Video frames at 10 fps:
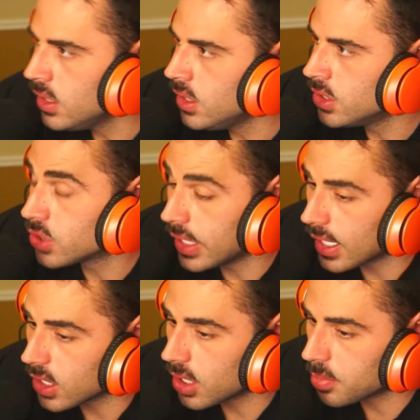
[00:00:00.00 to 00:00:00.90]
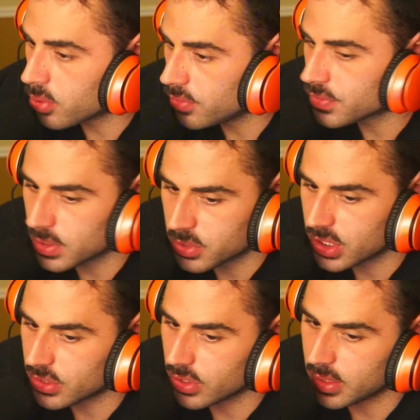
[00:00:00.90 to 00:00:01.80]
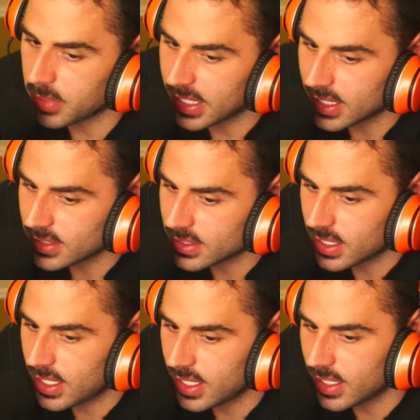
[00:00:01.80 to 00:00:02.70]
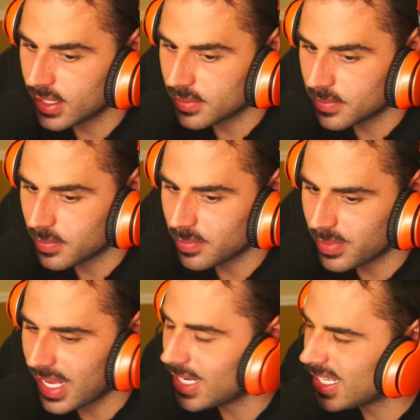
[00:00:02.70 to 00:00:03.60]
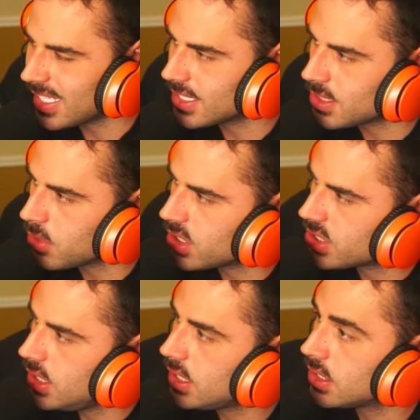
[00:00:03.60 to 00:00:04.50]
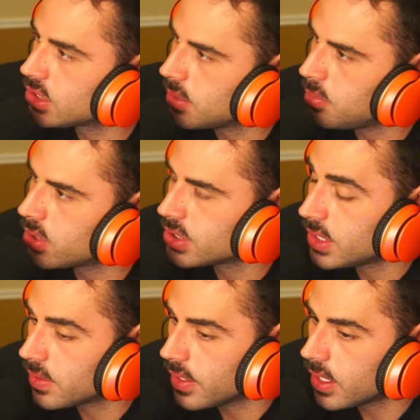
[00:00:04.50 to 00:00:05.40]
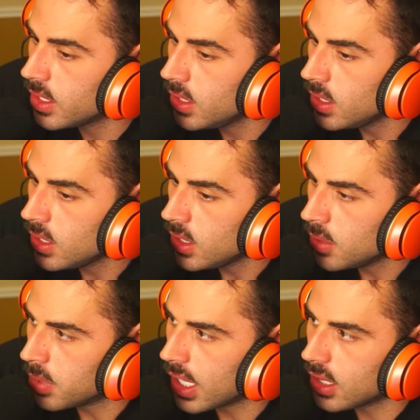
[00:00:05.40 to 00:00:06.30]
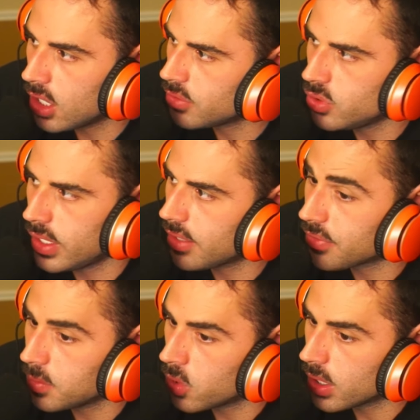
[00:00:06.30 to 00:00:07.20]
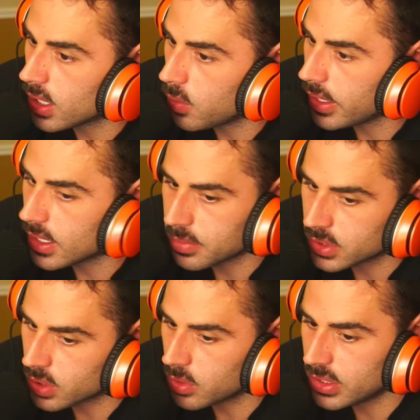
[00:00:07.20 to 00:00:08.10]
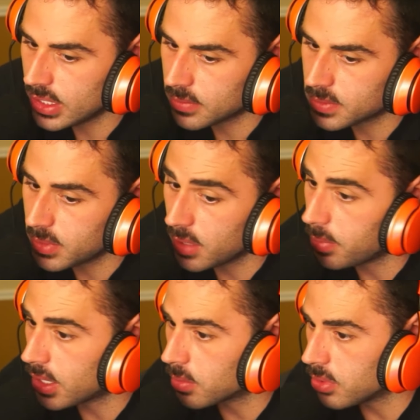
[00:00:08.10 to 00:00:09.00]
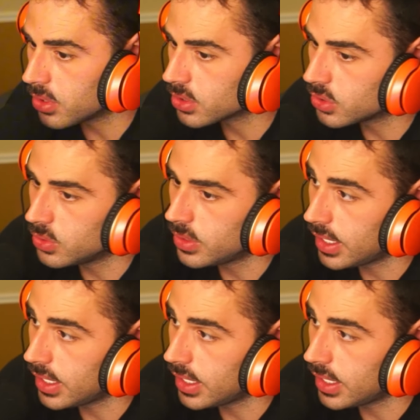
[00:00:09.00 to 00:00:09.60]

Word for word: So yeah, I got to prove some shit to him, I guess. And I, I guess I'm going to sneak in some books here and there. But I love, dude, every morning I wake up and someone DMs me a better book, dude.